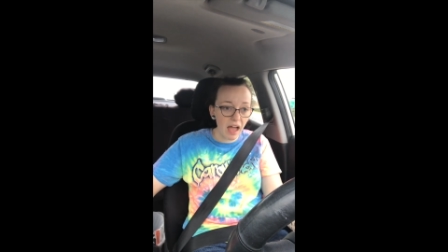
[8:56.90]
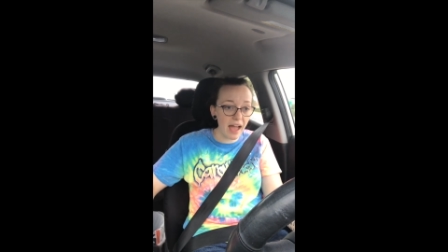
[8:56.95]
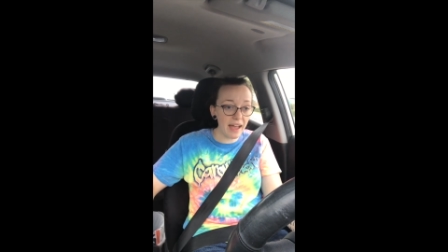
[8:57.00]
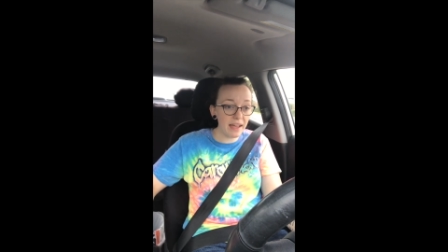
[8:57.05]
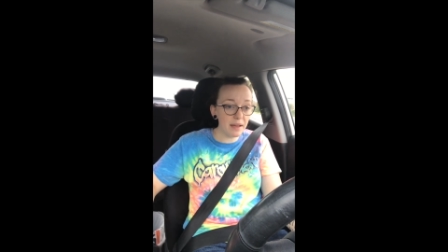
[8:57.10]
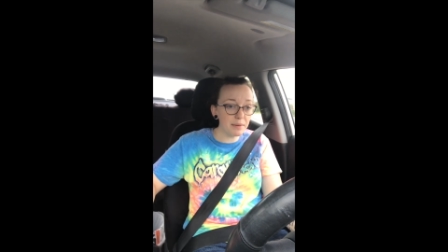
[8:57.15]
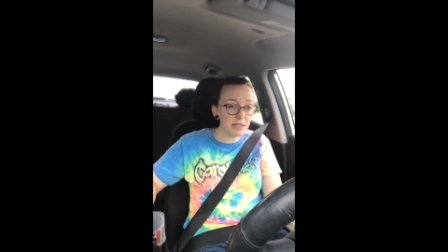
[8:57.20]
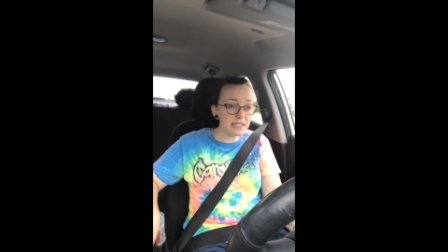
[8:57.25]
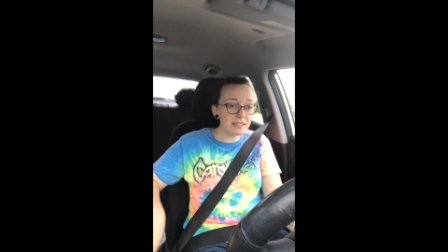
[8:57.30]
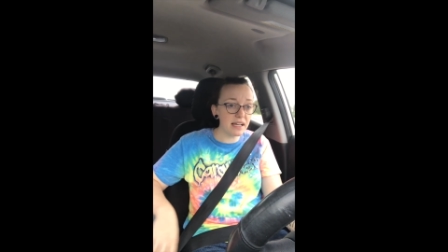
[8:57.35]
I
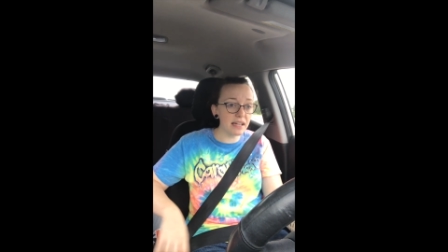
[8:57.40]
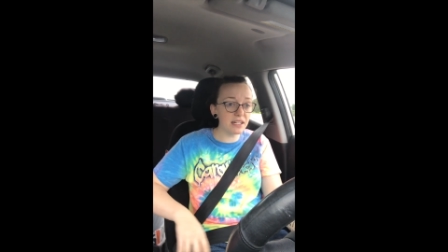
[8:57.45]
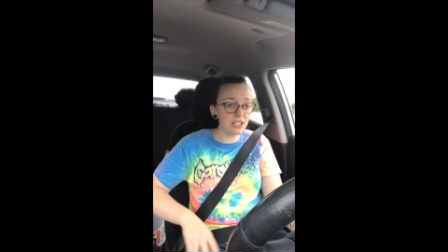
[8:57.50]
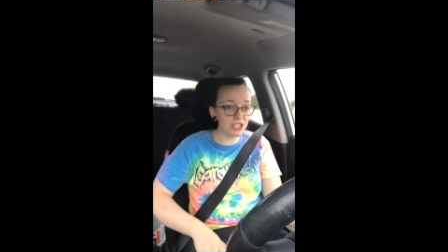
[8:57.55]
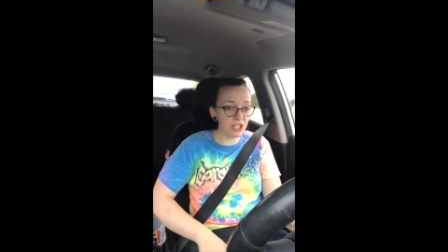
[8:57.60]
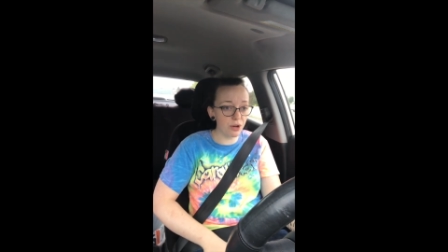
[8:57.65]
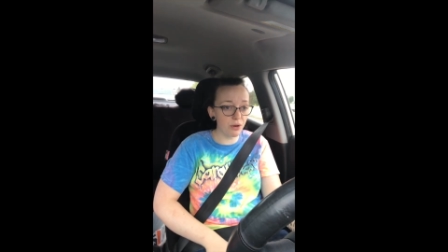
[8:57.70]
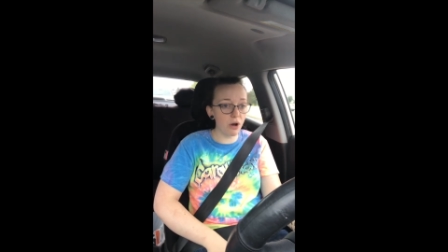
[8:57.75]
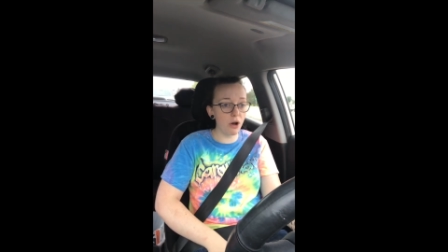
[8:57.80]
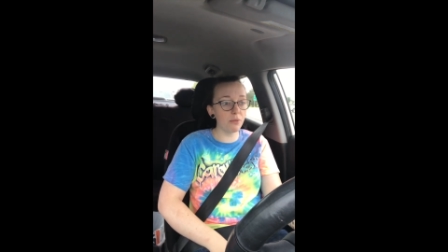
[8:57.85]
am excited
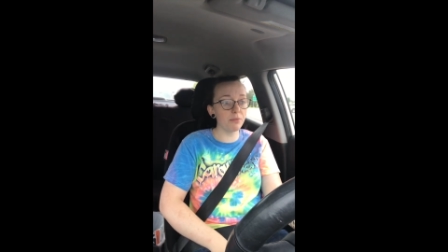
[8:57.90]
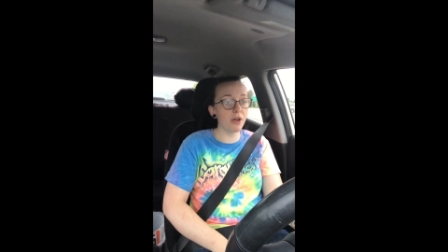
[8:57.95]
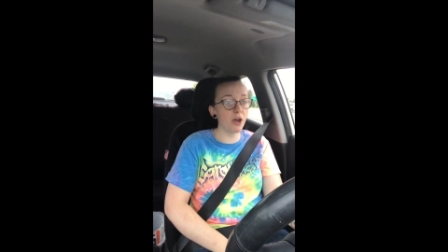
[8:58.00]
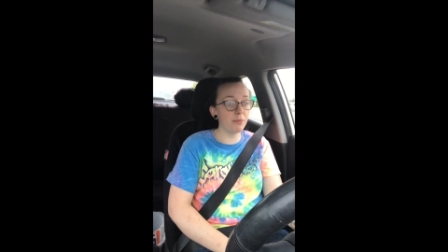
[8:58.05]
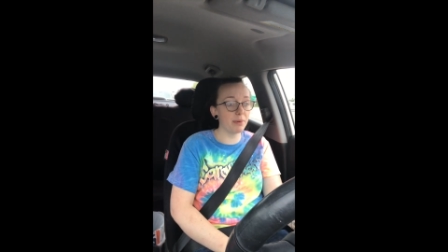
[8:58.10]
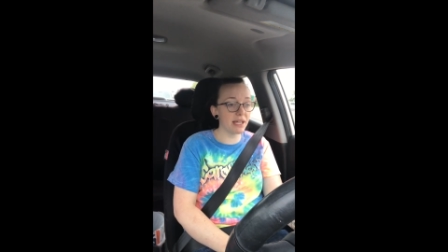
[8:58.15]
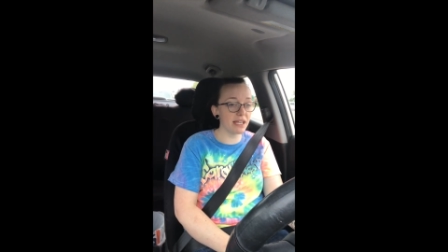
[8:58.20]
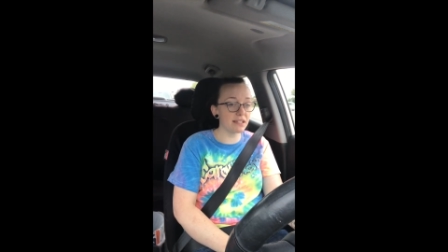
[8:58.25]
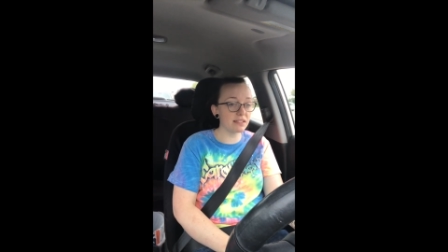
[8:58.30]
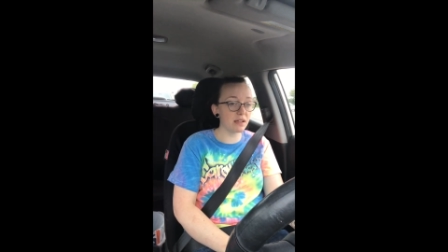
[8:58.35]
to go home
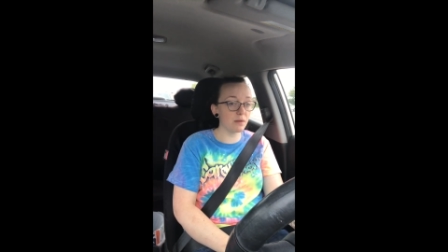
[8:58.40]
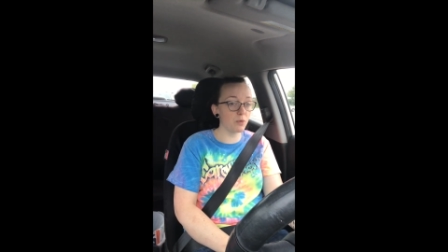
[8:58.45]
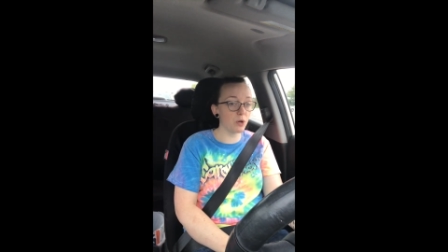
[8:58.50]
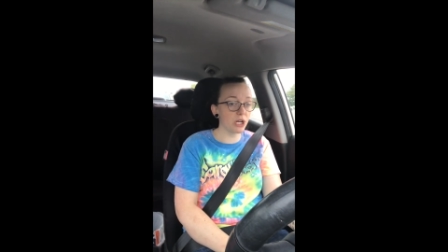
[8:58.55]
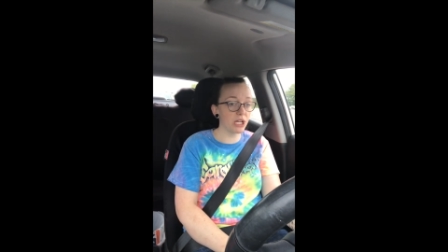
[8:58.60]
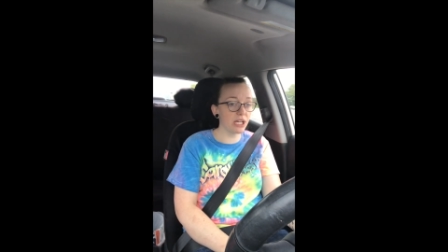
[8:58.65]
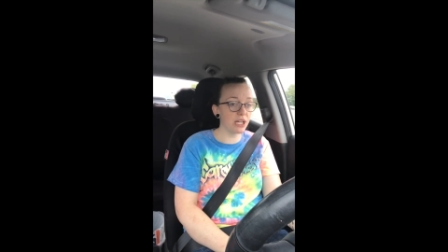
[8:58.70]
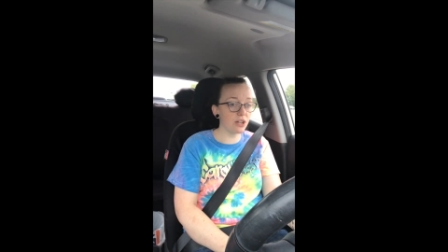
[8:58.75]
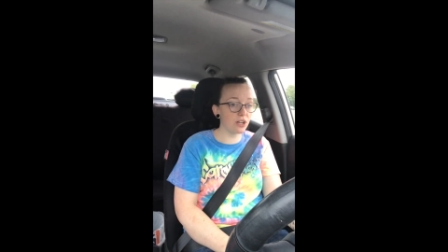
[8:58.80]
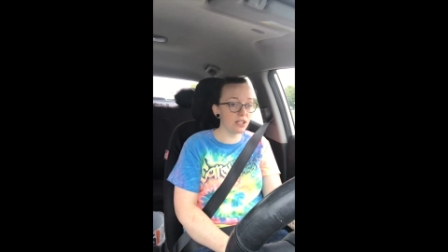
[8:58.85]
though because I'm
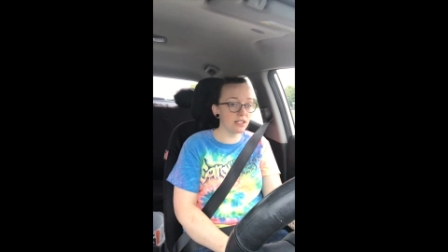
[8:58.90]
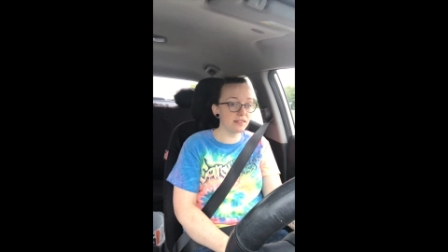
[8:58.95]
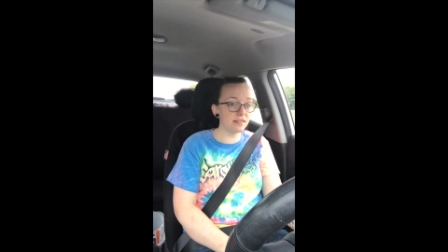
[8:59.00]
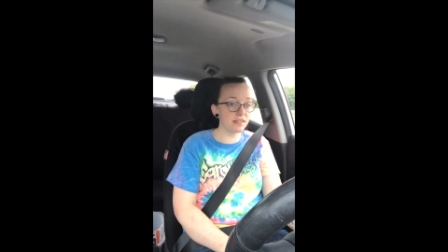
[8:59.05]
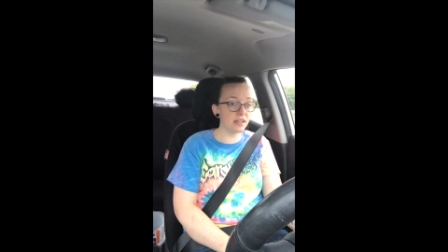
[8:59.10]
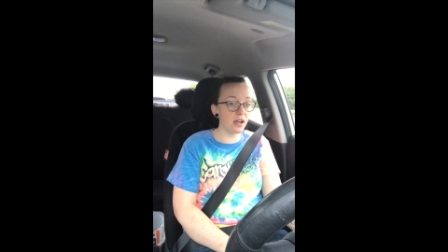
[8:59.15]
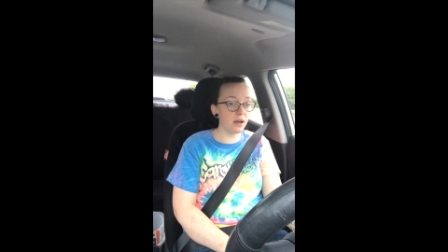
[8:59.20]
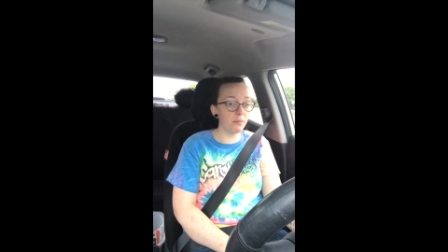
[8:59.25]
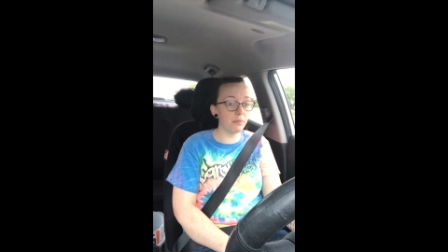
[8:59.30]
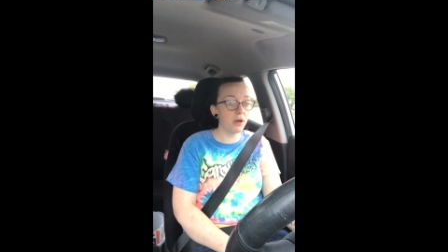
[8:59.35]
working on
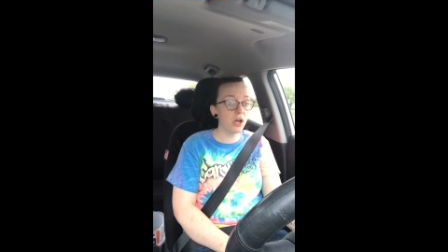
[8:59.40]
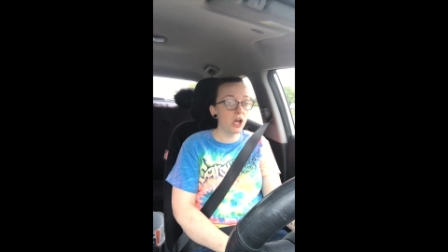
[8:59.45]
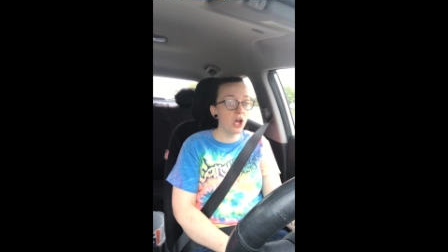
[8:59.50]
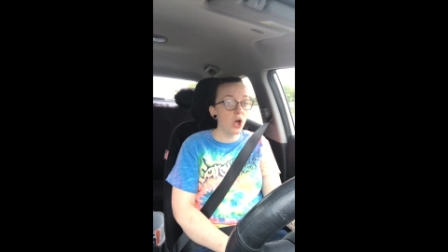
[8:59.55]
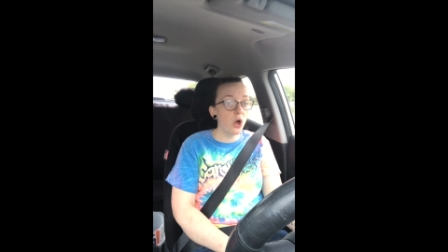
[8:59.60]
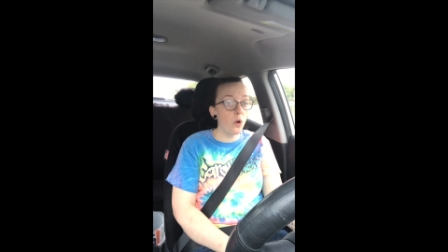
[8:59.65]
some